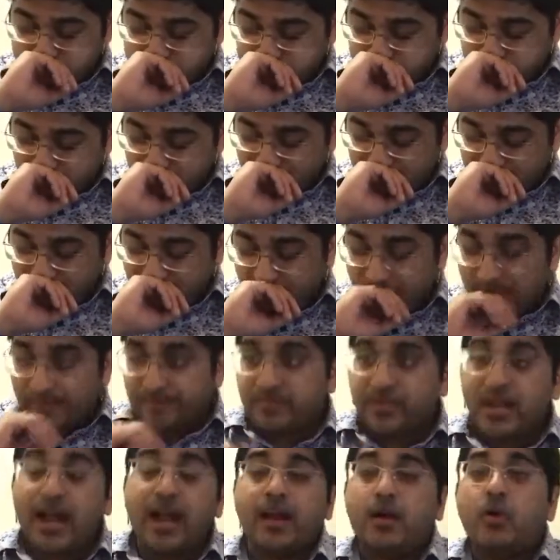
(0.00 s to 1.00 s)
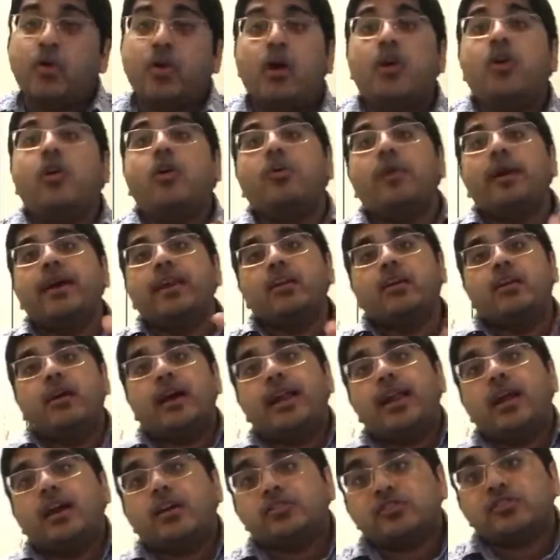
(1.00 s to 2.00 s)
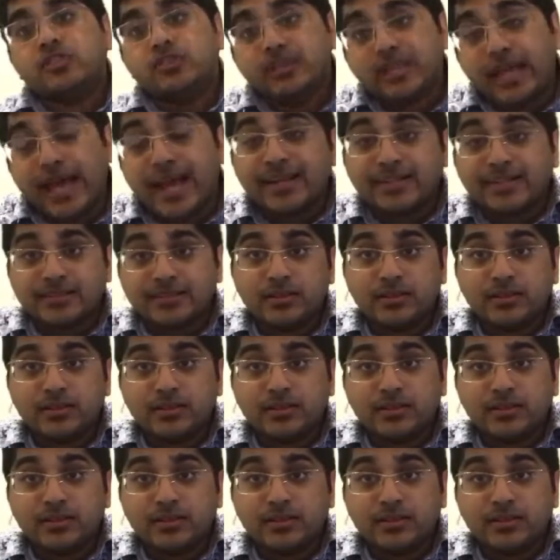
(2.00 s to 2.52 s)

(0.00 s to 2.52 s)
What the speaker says: Excuse me. And I also liked